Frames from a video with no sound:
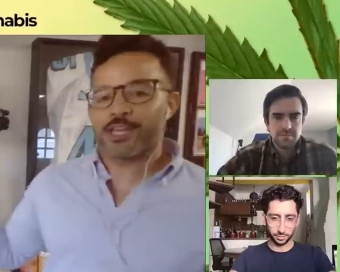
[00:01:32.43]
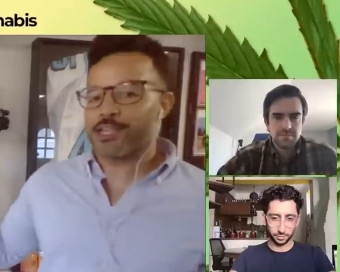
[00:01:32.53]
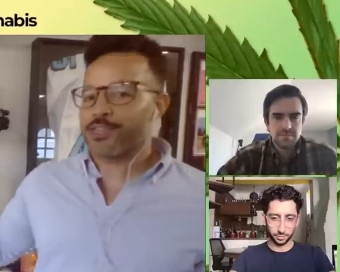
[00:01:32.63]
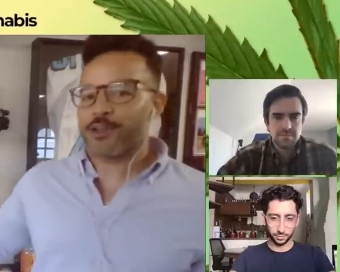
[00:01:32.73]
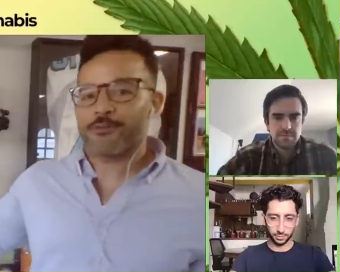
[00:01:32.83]

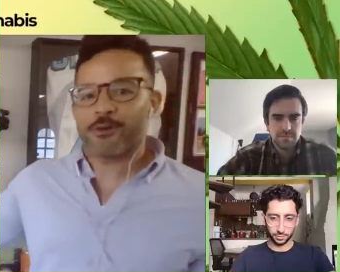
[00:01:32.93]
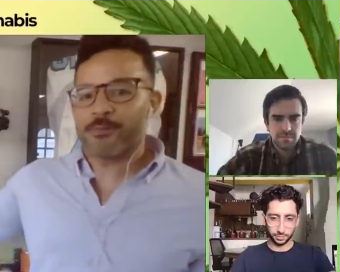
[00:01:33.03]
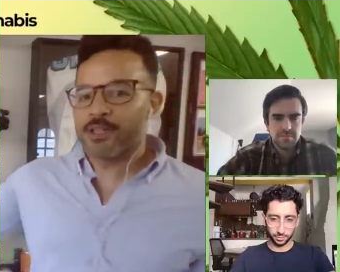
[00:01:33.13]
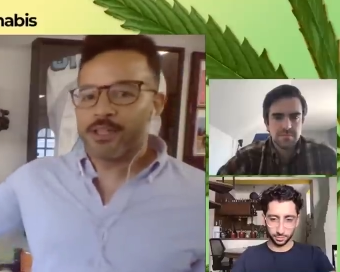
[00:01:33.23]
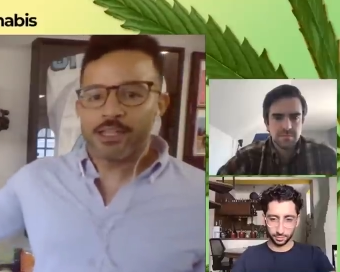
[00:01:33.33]
Speaker 1: anything
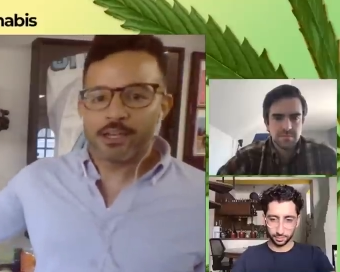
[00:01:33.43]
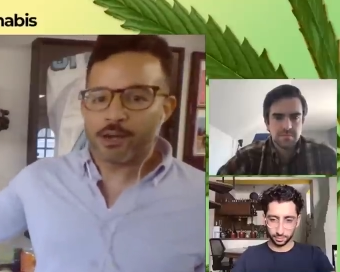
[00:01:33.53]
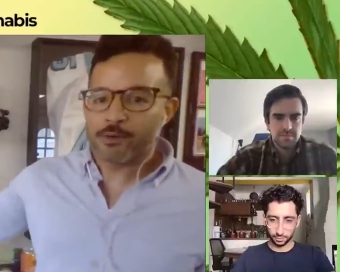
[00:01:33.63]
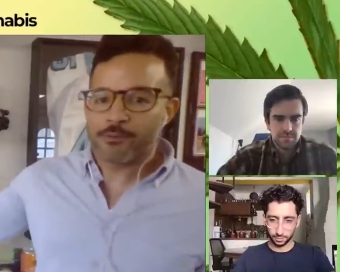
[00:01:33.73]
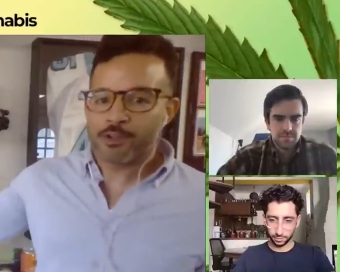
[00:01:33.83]
from you know
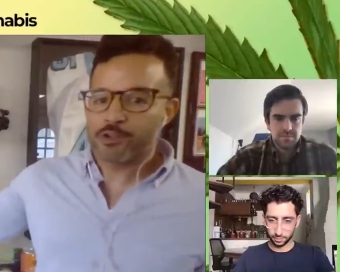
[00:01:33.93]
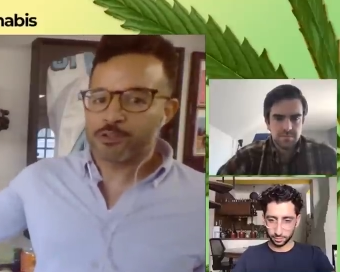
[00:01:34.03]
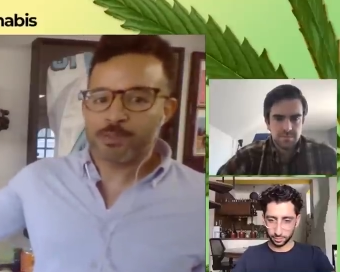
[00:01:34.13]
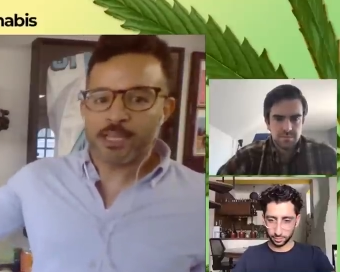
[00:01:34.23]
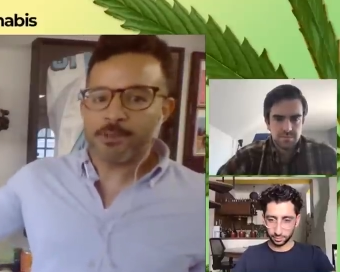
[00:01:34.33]

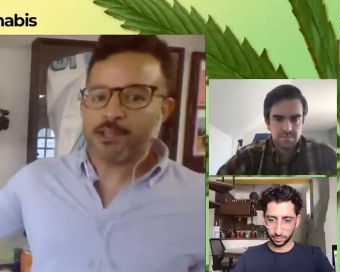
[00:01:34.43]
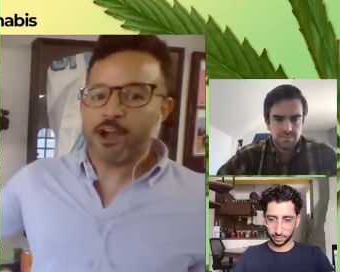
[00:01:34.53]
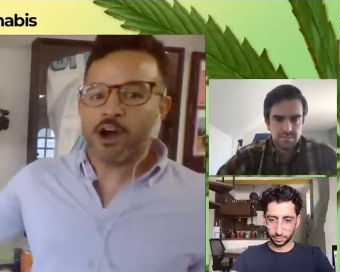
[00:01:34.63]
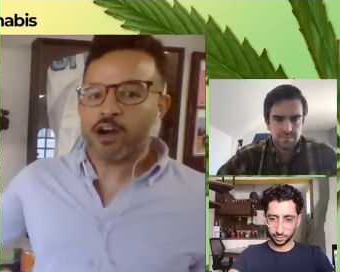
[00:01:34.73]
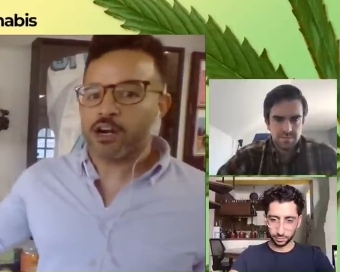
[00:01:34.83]
infused
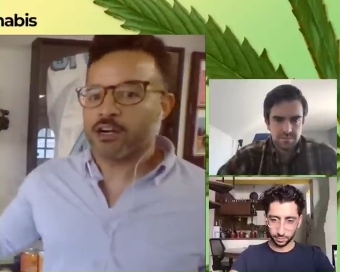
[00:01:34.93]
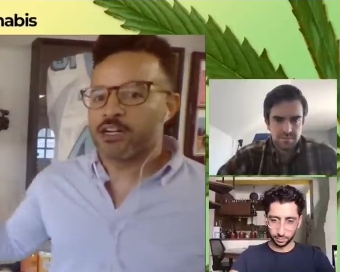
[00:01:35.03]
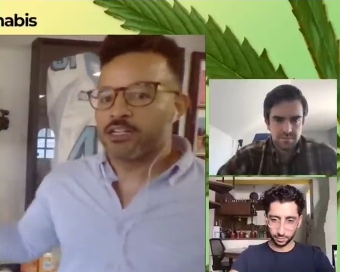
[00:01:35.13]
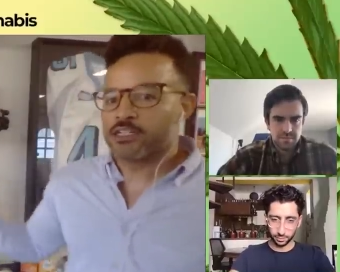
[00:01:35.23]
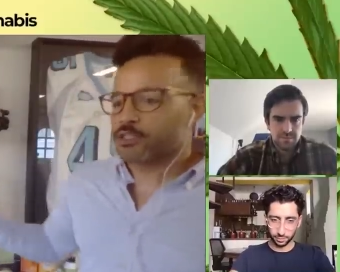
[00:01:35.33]
PBR
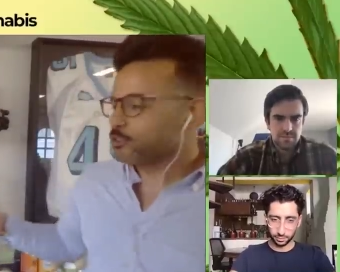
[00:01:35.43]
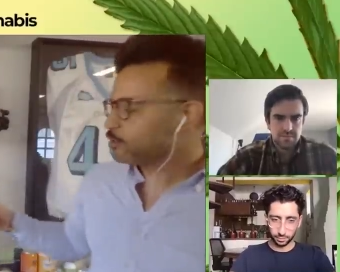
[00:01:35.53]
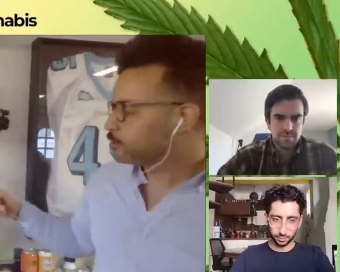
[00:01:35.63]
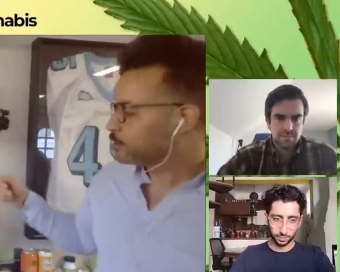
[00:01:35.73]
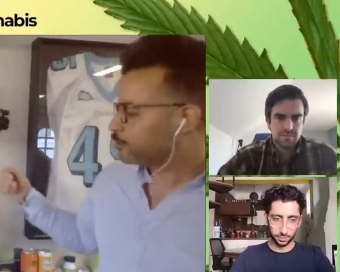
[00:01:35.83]

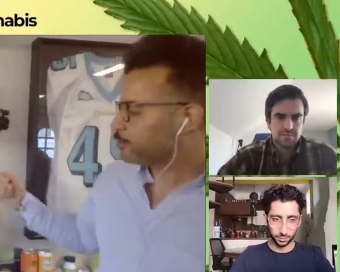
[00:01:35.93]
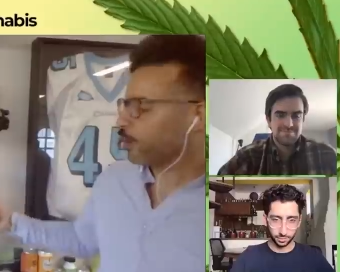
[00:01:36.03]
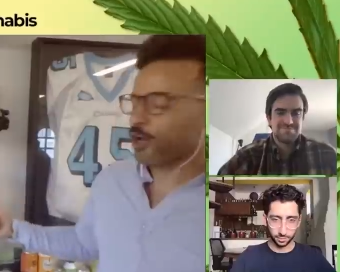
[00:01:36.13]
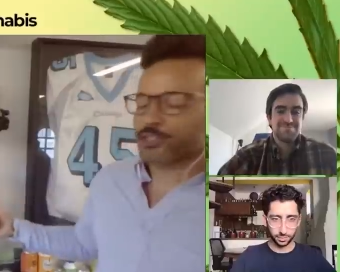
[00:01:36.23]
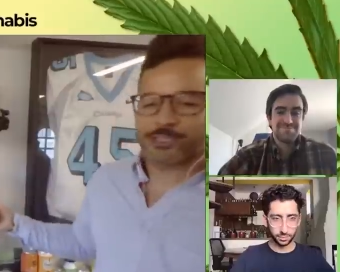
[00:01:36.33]
to some
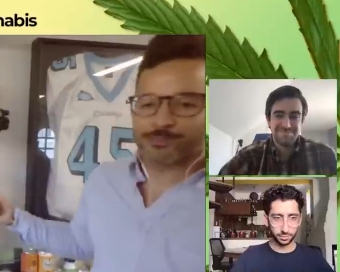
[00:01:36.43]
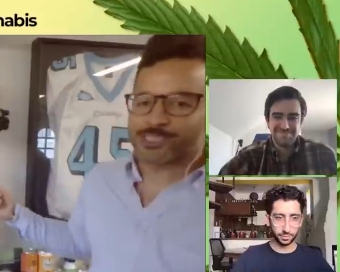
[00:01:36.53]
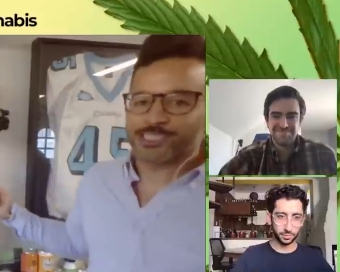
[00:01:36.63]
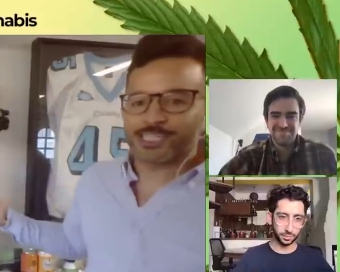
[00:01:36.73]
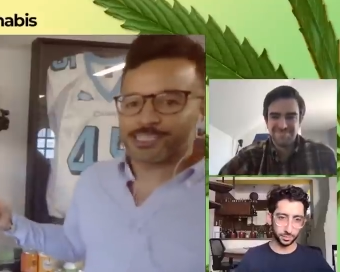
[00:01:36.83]
awesome
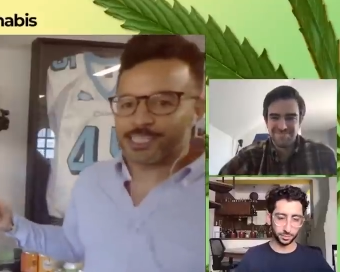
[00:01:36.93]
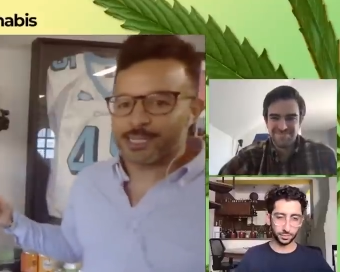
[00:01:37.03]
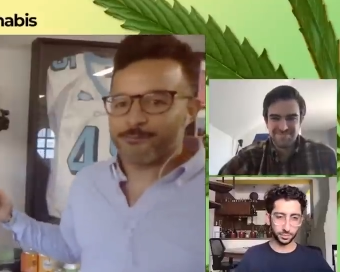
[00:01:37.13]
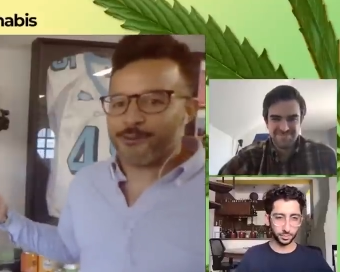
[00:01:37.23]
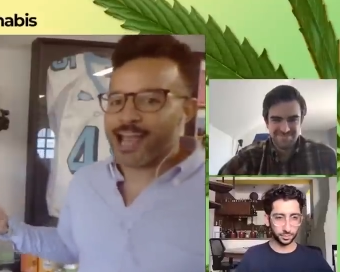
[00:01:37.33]

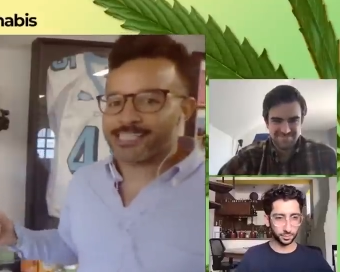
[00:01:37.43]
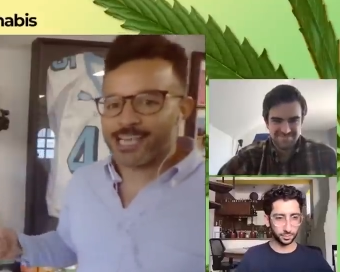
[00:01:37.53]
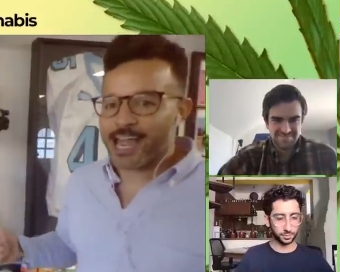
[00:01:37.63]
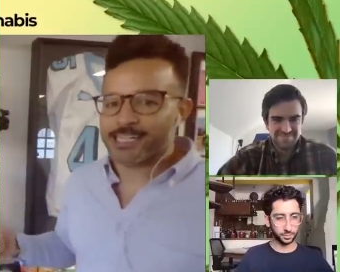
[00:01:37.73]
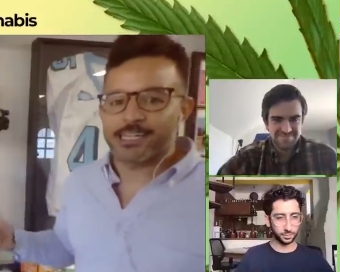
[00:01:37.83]
STIIIZY fast
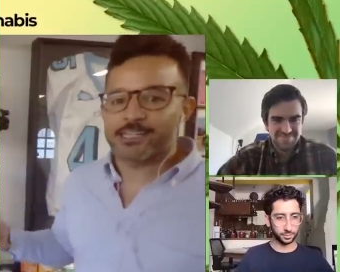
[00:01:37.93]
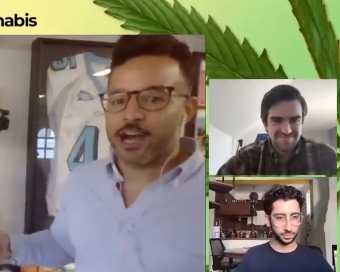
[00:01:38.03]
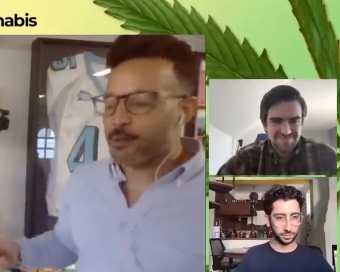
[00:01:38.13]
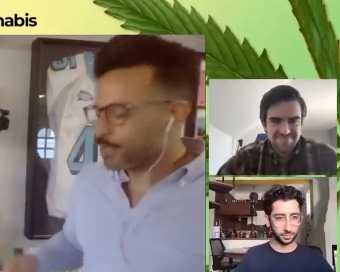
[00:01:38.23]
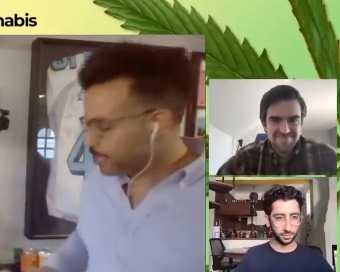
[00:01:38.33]
acting
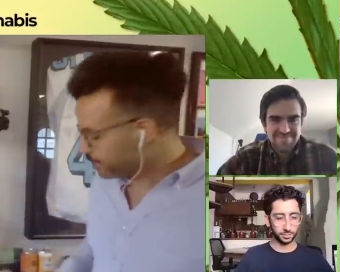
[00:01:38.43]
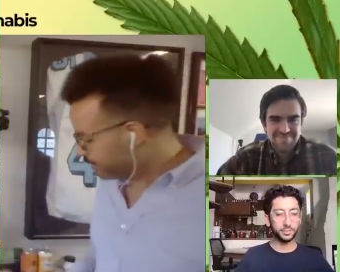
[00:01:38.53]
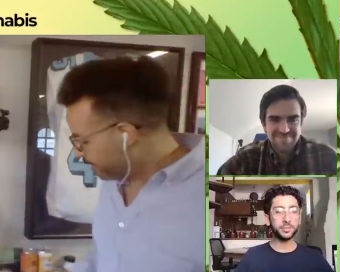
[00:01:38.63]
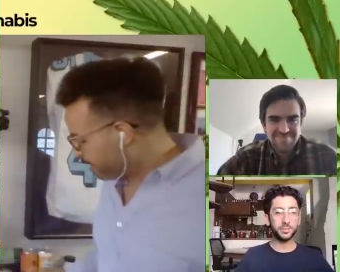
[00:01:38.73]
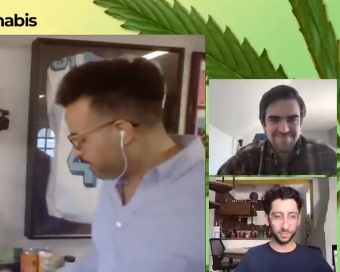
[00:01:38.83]
gummies,
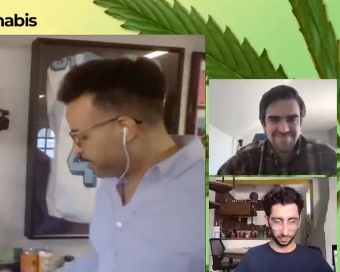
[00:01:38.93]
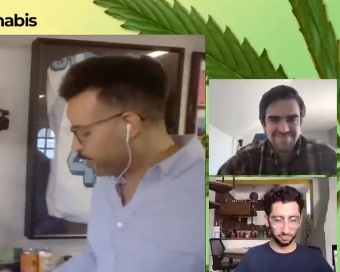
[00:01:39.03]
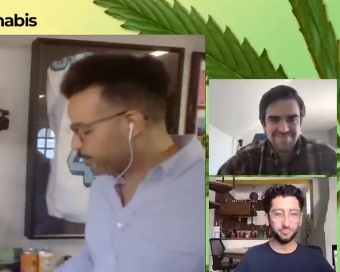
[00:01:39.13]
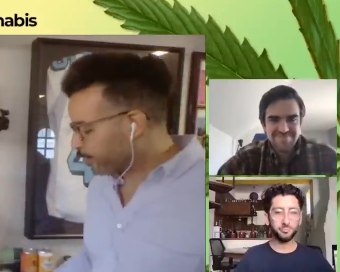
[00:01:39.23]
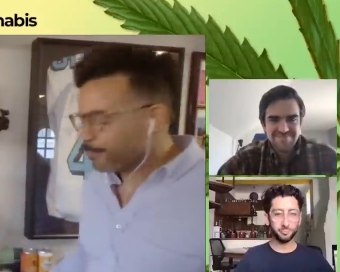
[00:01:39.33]

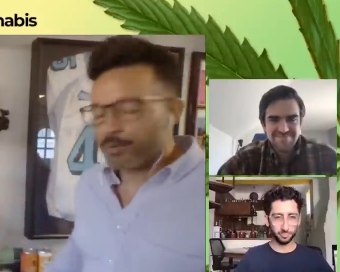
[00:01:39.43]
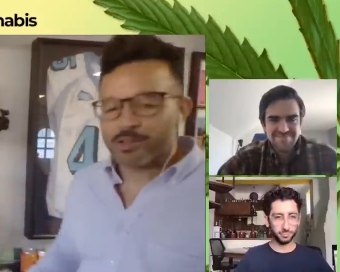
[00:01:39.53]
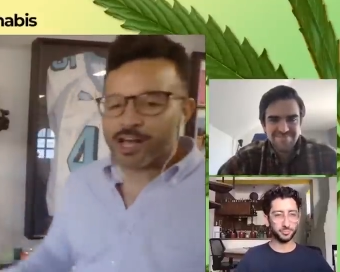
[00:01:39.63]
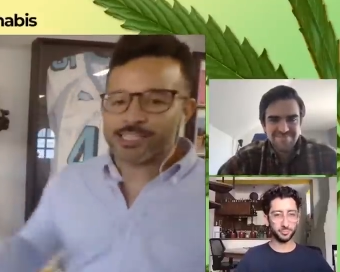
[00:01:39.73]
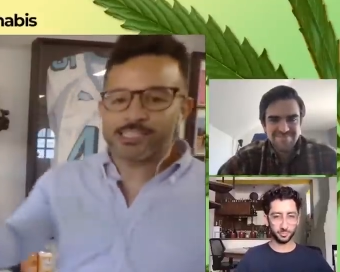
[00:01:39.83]
these like
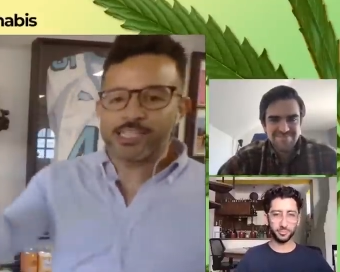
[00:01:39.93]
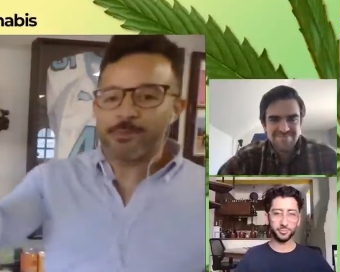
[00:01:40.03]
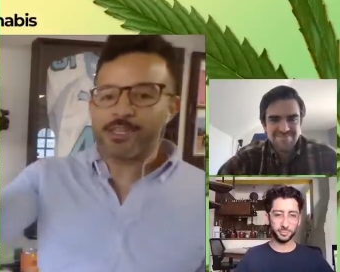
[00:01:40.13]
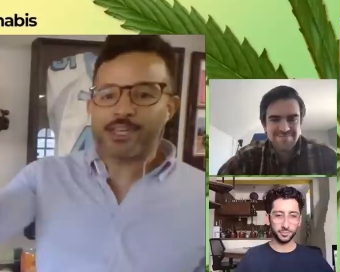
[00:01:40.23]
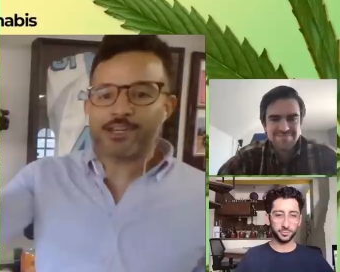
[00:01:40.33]
plus
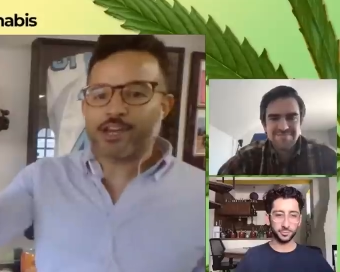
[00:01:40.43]
CBN